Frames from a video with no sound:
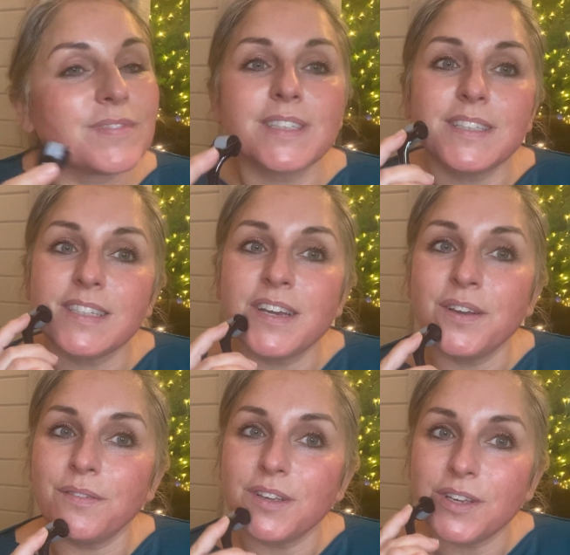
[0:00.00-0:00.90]

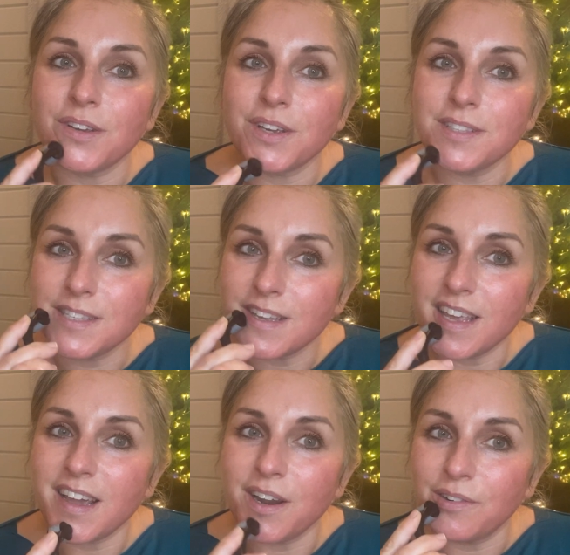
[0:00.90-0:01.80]
So you can
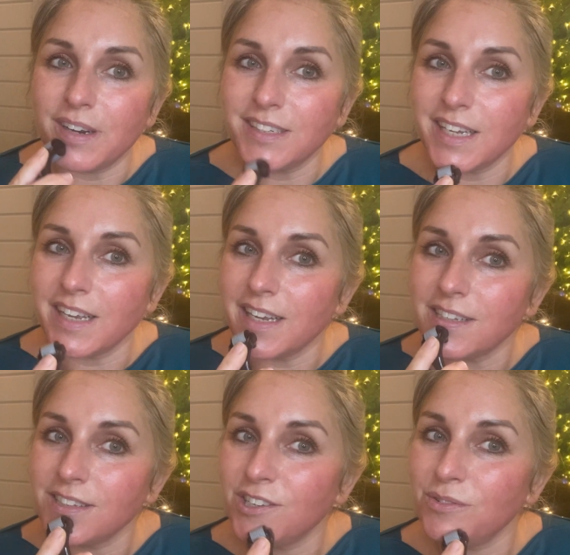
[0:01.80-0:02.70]
see how red it
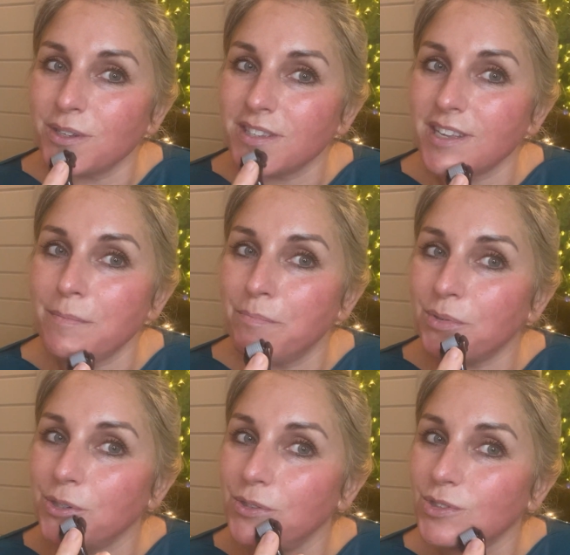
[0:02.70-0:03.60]
is. You will see
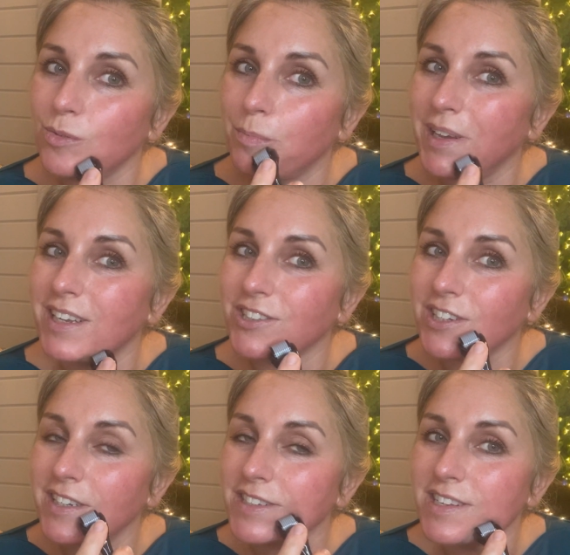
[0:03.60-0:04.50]
brutal
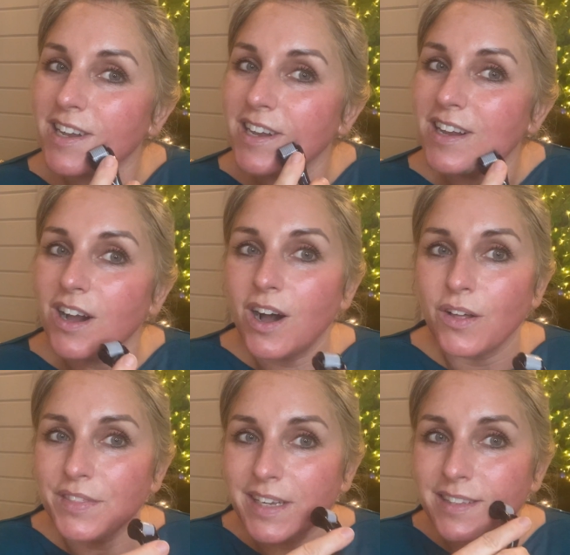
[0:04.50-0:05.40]
pictures
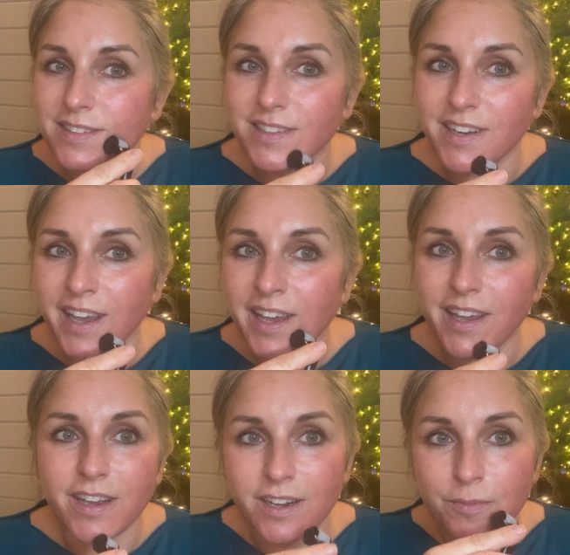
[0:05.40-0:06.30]
on the internet
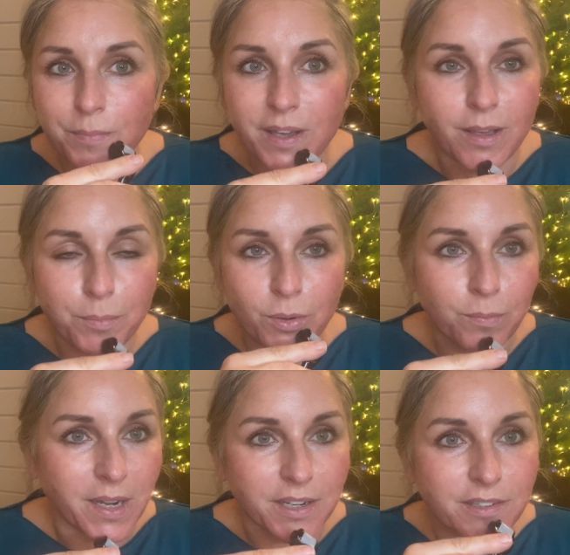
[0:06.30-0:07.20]
of people
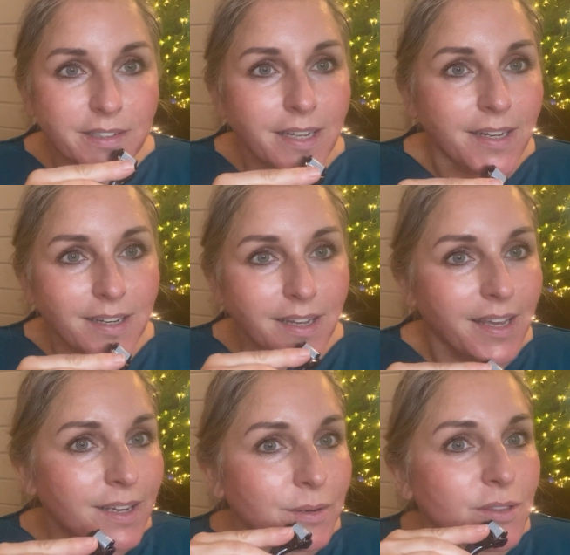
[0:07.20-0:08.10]

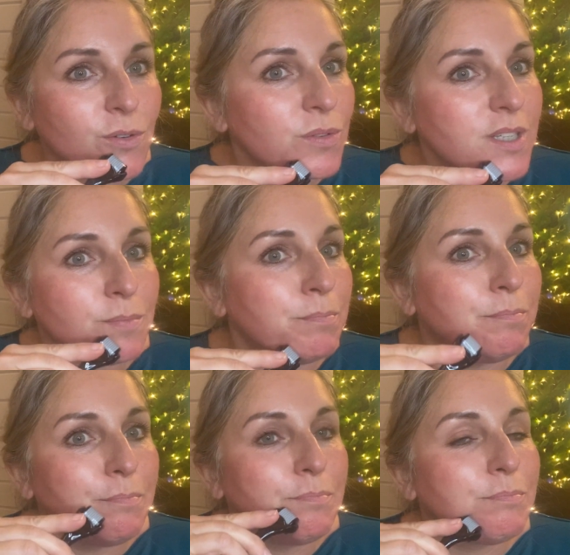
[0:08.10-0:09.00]
microneedling with all this
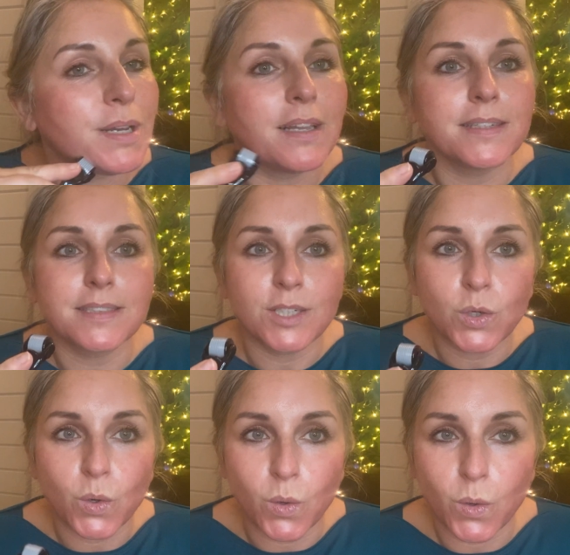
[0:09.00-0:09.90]
blood and
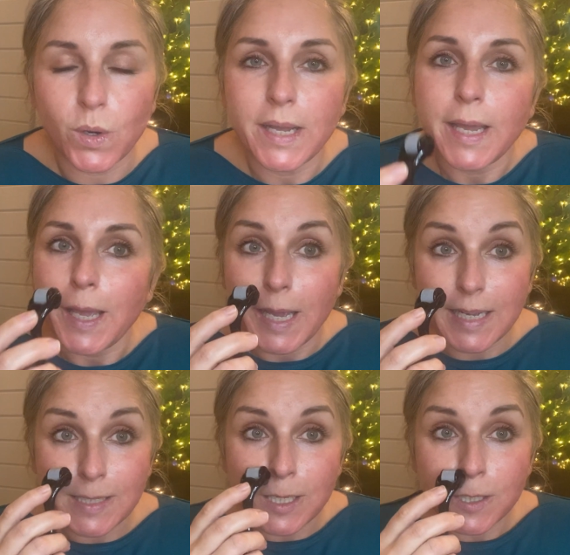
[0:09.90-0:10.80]
gore.
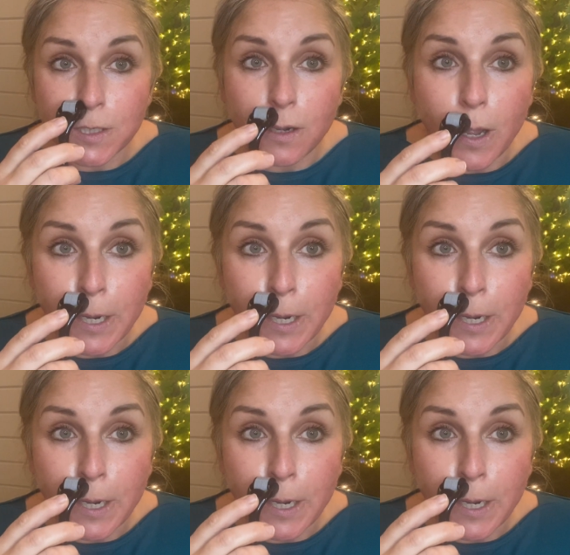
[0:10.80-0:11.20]
It is not